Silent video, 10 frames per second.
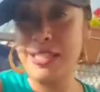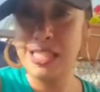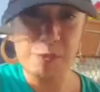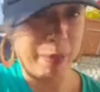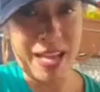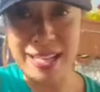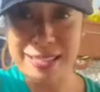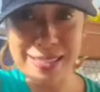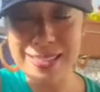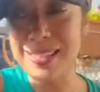
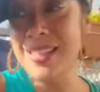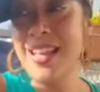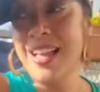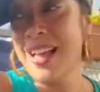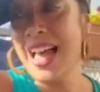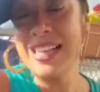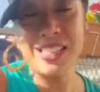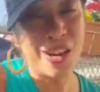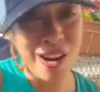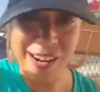respect as
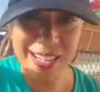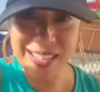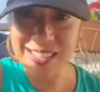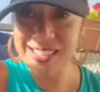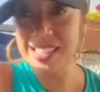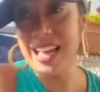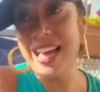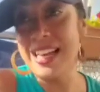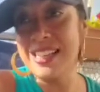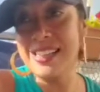an artist,
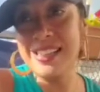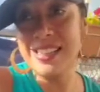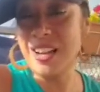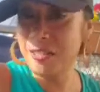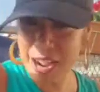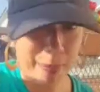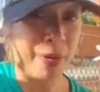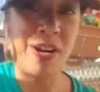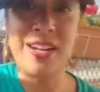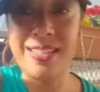as a rap
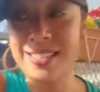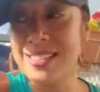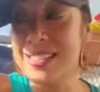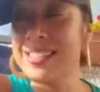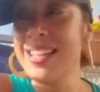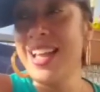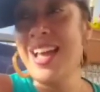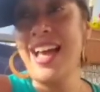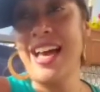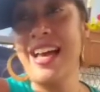artist.
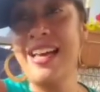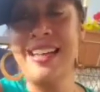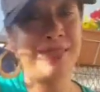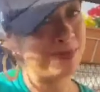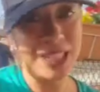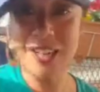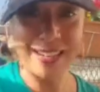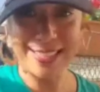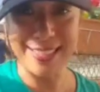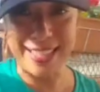And
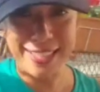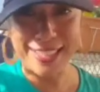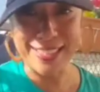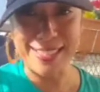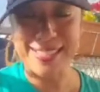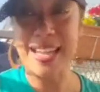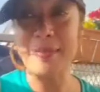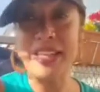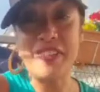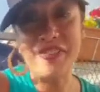congratulations. I
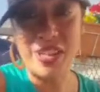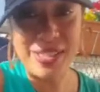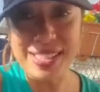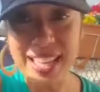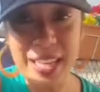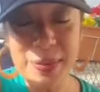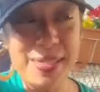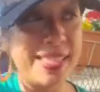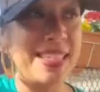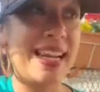mean, the first day you
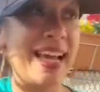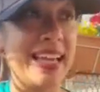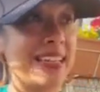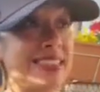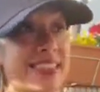did like